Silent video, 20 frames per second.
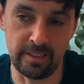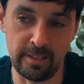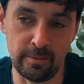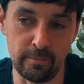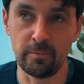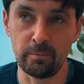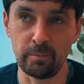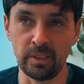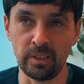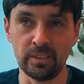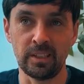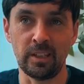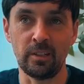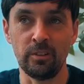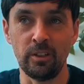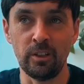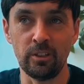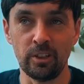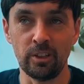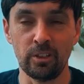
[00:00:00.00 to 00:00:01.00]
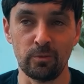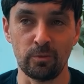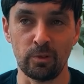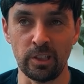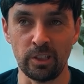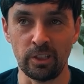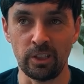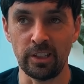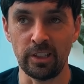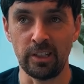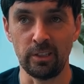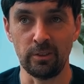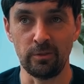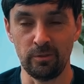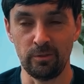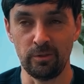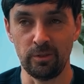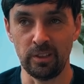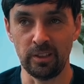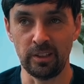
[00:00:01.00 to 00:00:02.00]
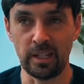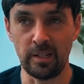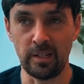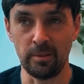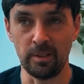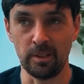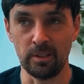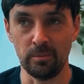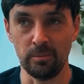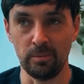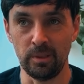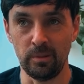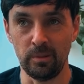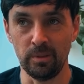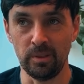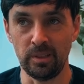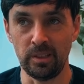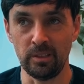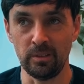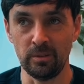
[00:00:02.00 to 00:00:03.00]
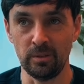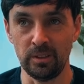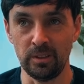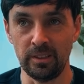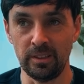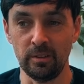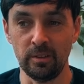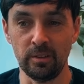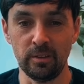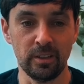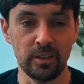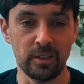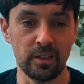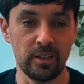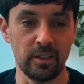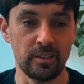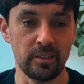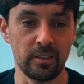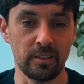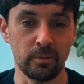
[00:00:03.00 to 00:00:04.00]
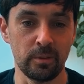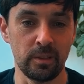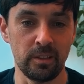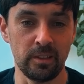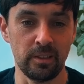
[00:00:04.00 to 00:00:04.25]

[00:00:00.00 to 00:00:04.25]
it builds out not just franchise for the gaming company, but equally LucasArts as well.